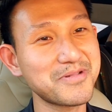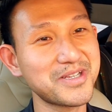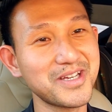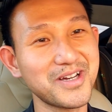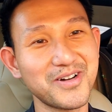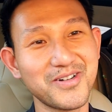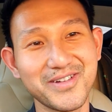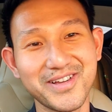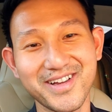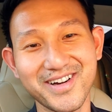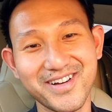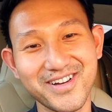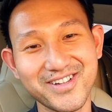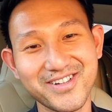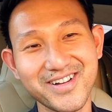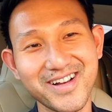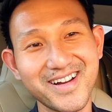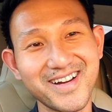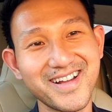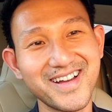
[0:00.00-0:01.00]
So,
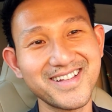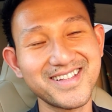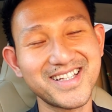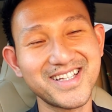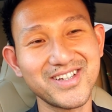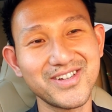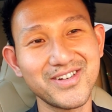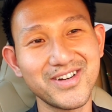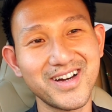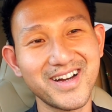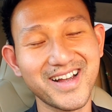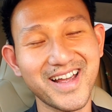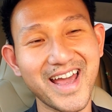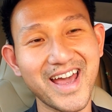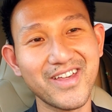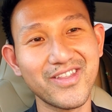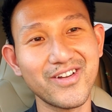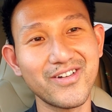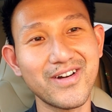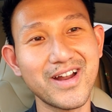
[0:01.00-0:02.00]
try not to
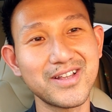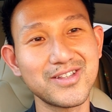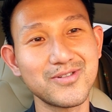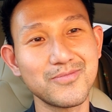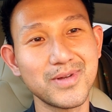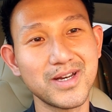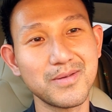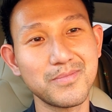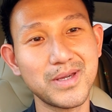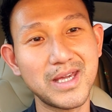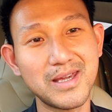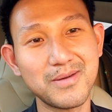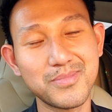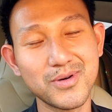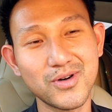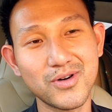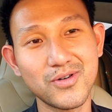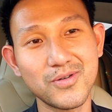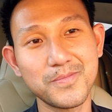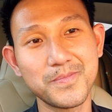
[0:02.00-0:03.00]
gather around too many
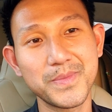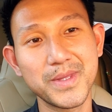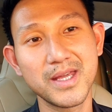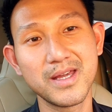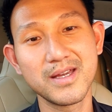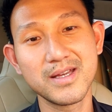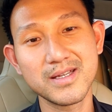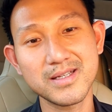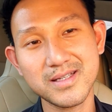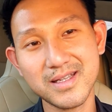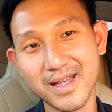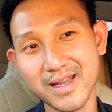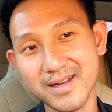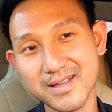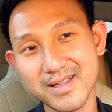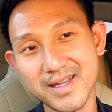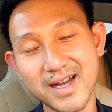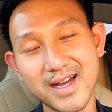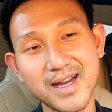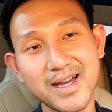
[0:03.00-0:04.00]
people,
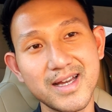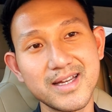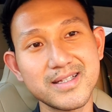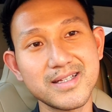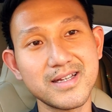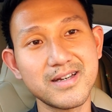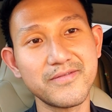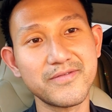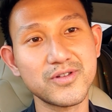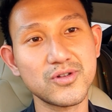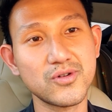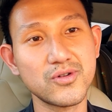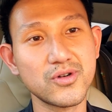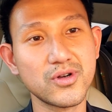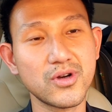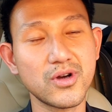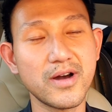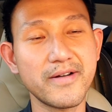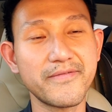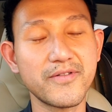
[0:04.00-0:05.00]
sanitize, and
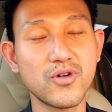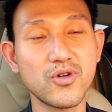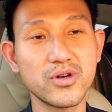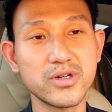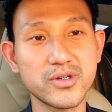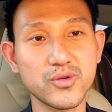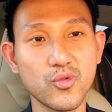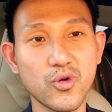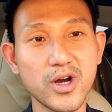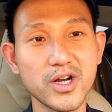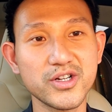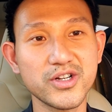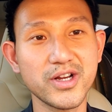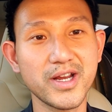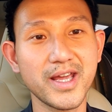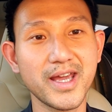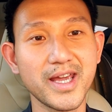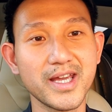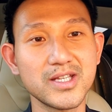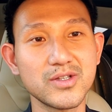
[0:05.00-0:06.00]
of course wash your
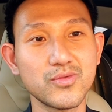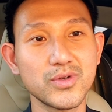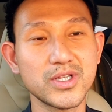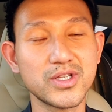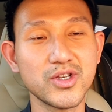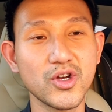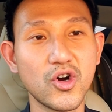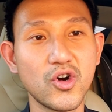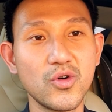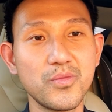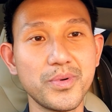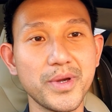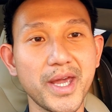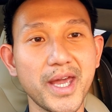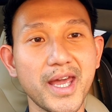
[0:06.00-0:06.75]
hands with soap.